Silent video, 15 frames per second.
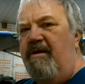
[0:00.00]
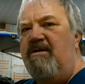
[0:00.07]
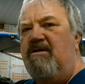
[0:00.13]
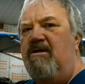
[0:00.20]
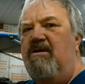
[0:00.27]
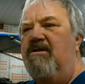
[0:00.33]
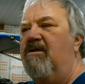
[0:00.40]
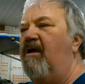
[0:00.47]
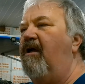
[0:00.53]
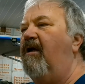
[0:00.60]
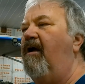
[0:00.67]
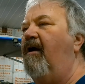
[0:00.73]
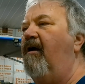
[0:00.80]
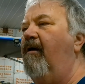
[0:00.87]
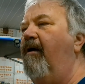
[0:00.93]
This is
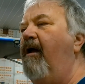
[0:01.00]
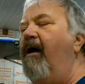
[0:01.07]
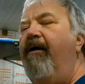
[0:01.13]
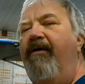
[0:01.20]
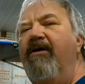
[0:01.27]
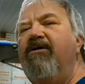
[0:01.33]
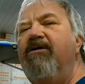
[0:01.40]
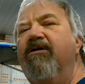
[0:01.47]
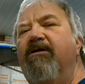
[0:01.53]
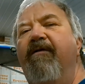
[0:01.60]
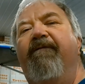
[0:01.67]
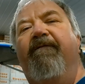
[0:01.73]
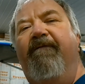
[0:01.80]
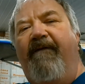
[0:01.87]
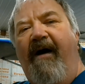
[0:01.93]
the
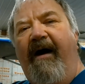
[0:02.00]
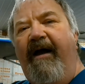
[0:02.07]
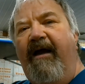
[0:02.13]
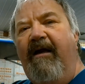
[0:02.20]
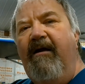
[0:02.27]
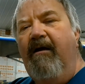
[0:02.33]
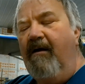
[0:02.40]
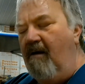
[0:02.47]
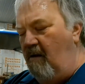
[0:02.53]
fine,